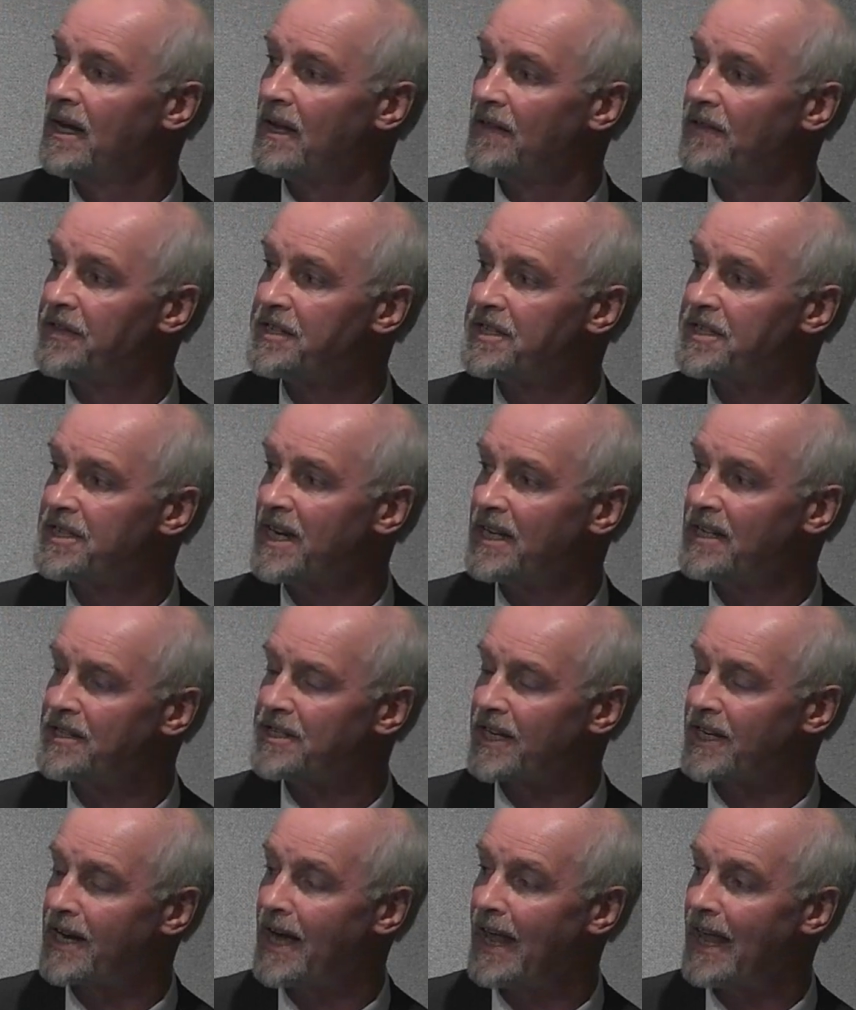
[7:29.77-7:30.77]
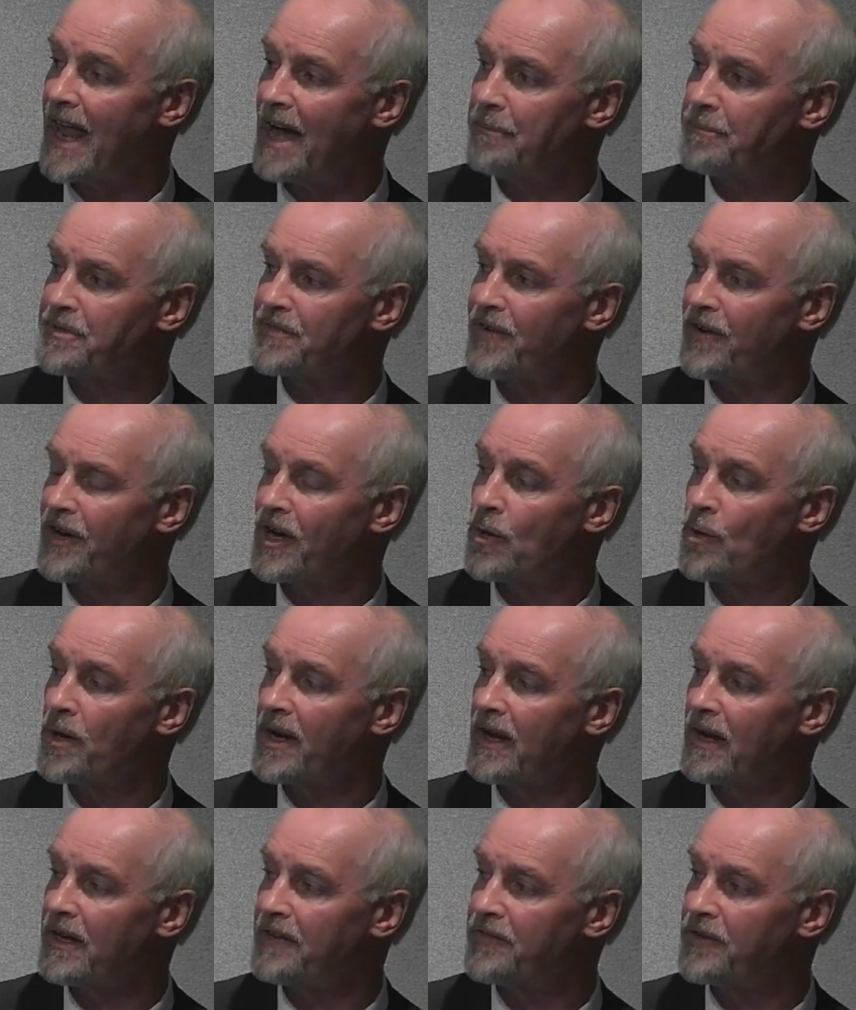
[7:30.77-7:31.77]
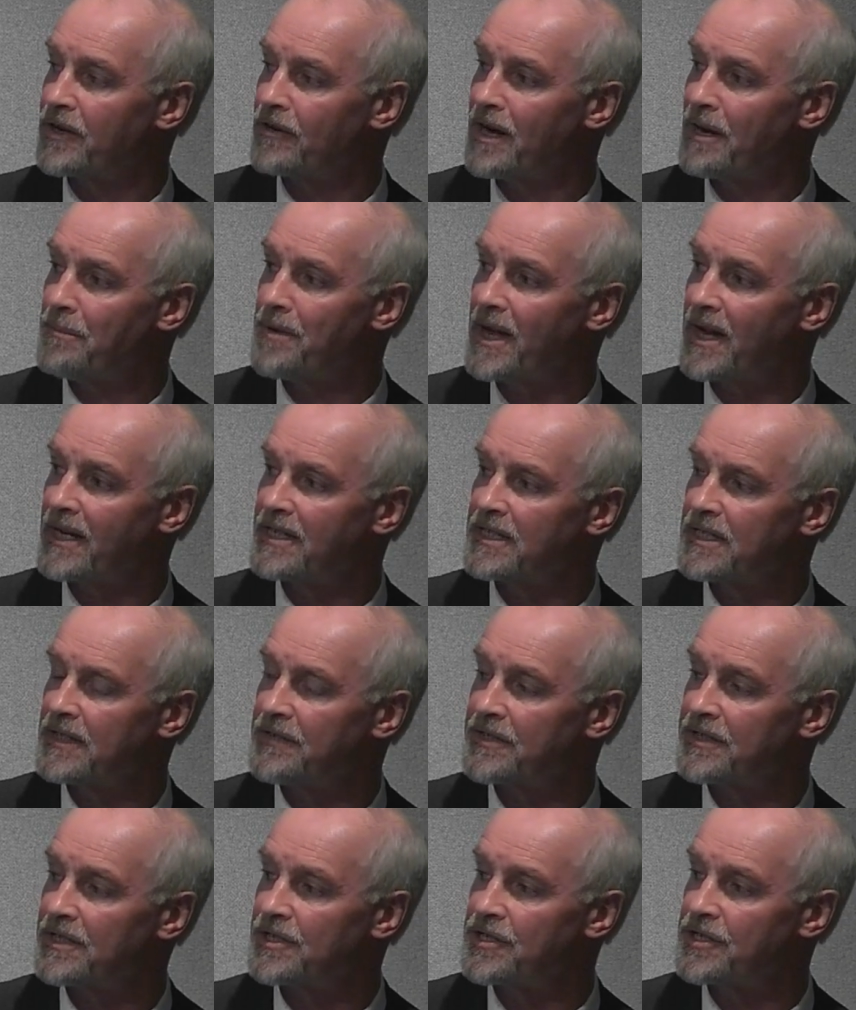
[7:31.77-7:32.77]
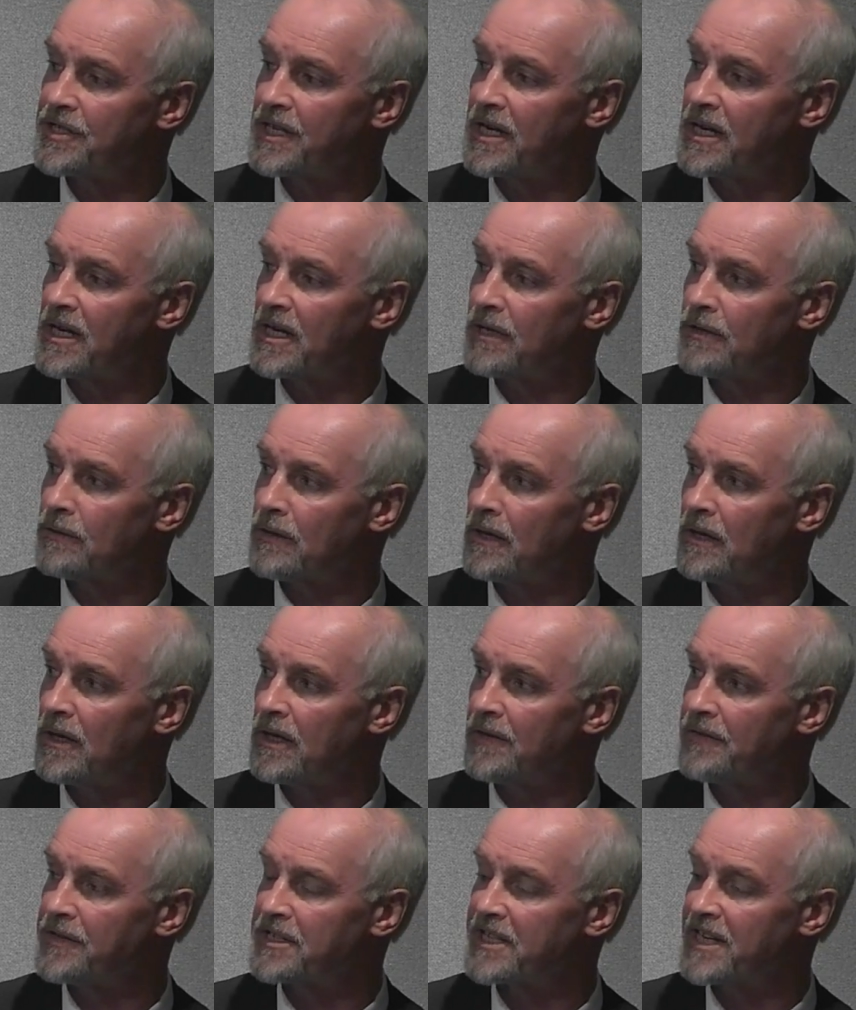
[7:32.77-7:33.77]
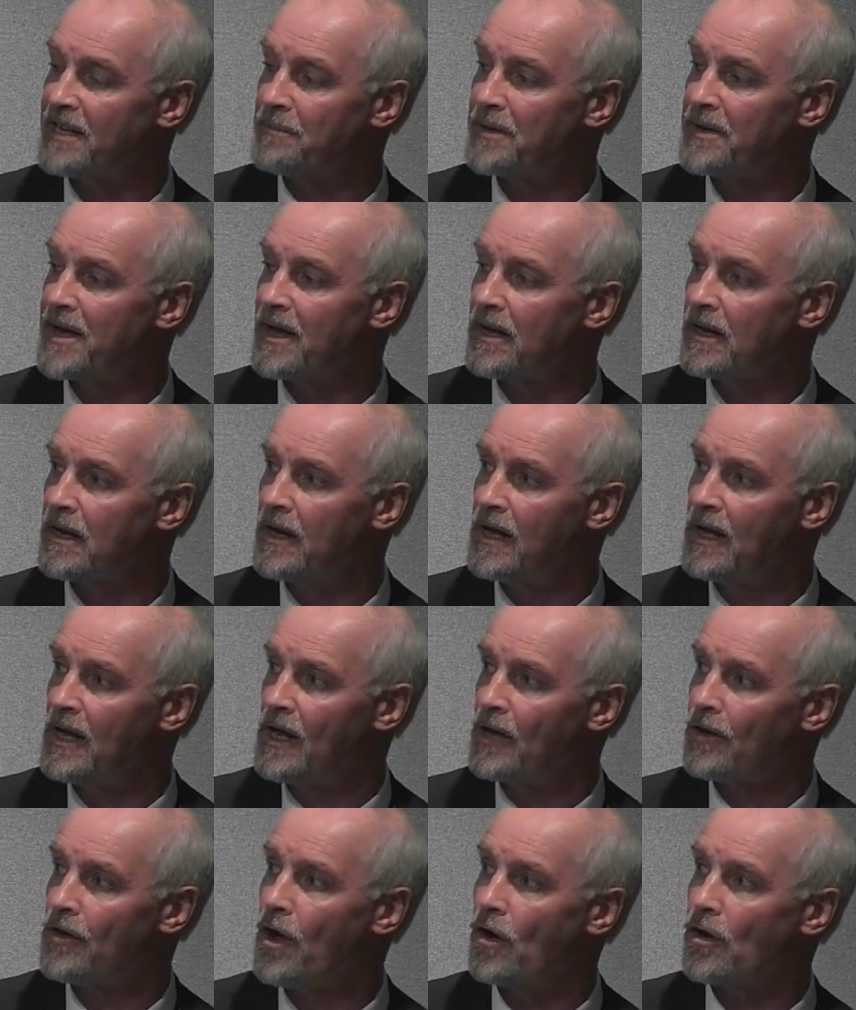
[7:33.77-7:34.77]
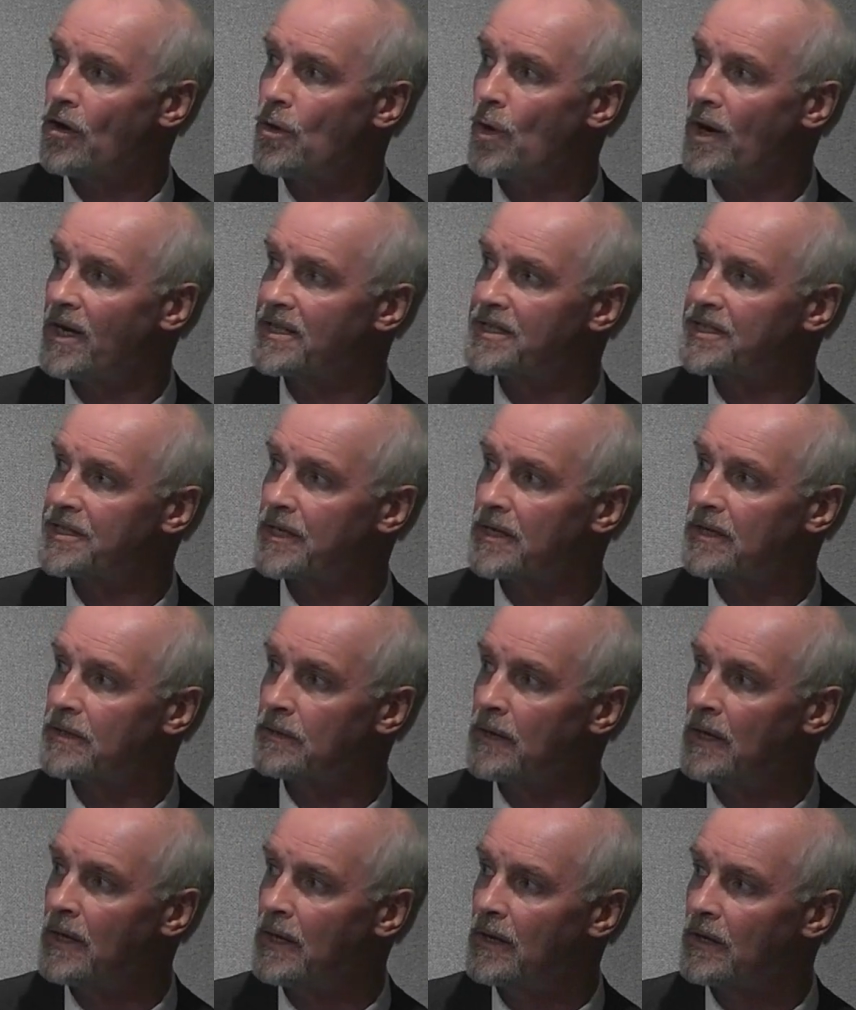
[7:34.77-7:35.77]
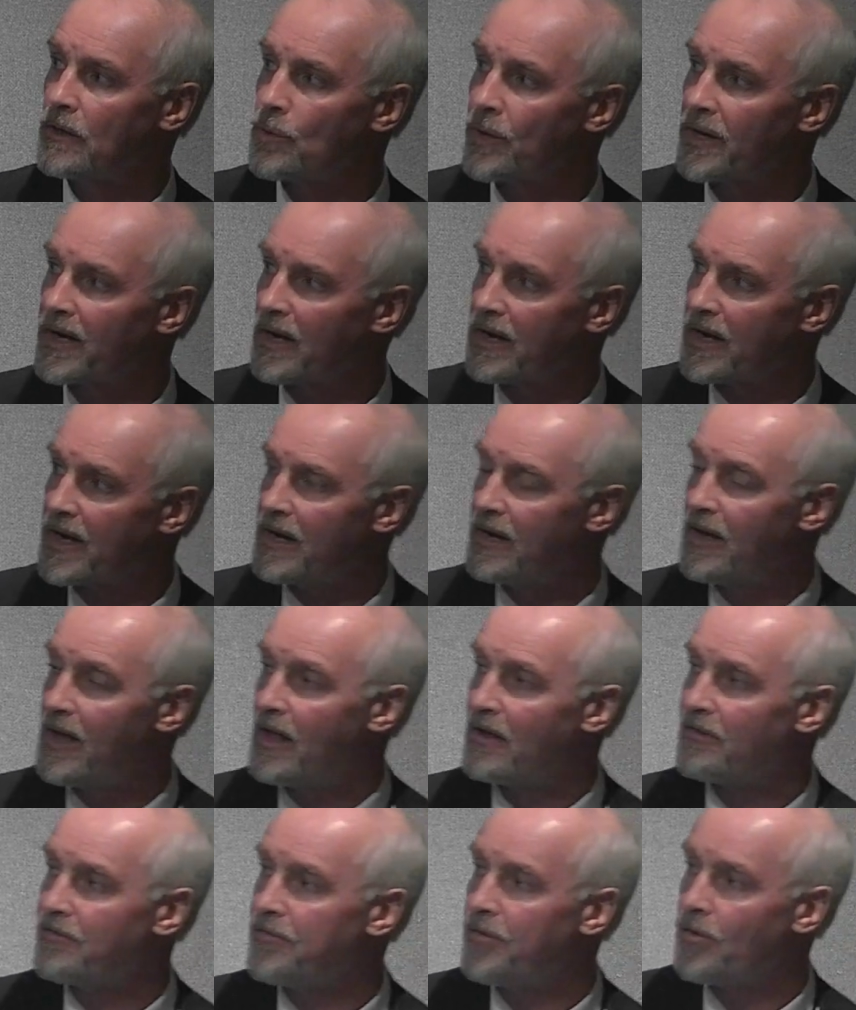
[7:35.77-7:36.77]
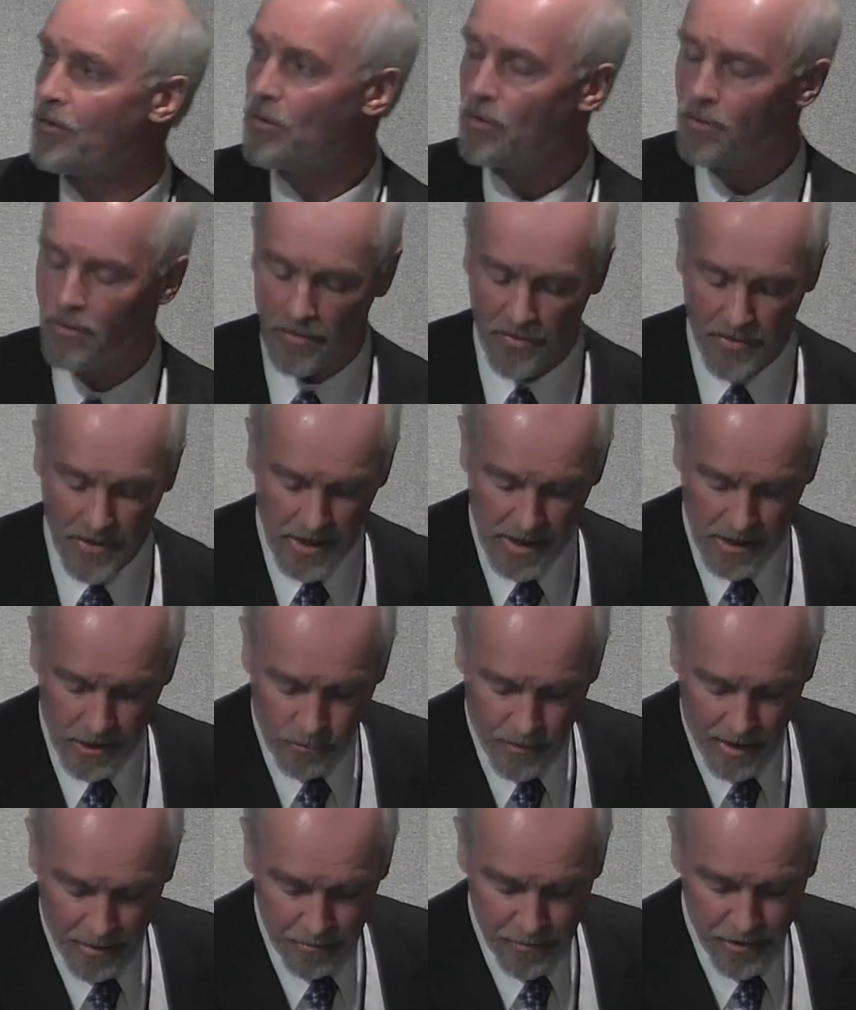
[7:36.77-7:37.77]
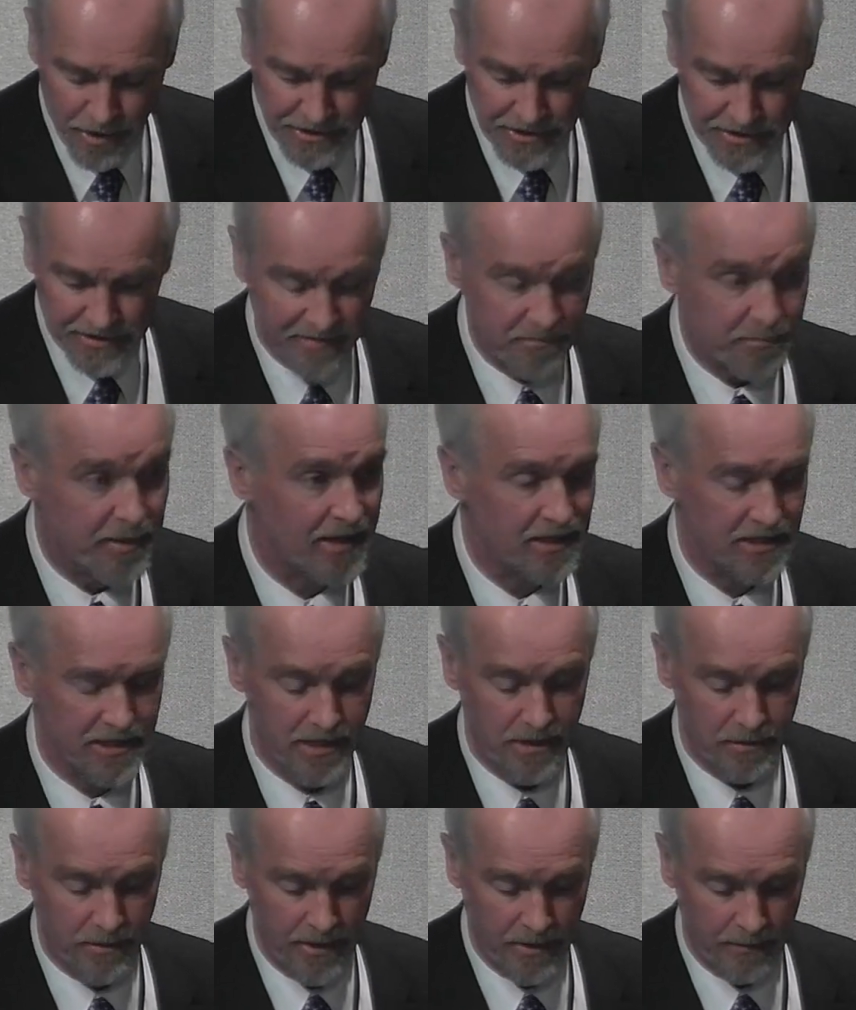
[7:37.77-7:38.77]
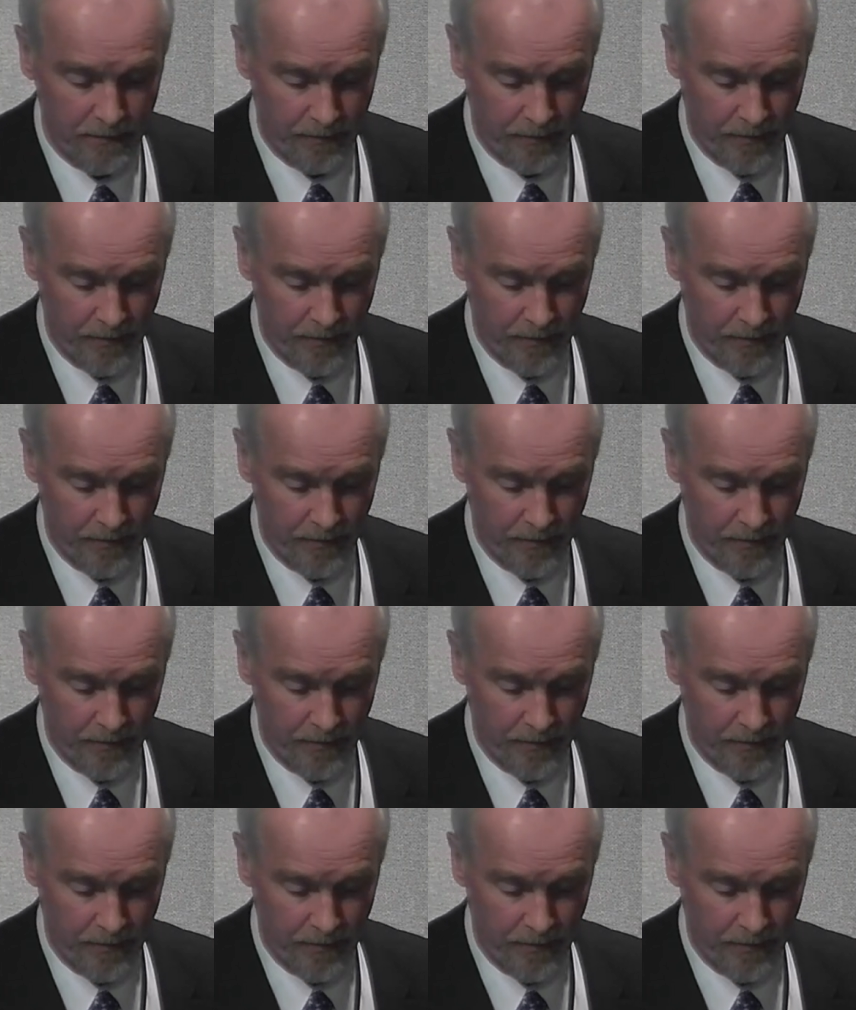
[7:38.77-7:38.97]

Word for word: This tends to collapse very quickly for gram negatives, such as E. coli and the salmonella, not quite so quickly for the gram positive bacteria.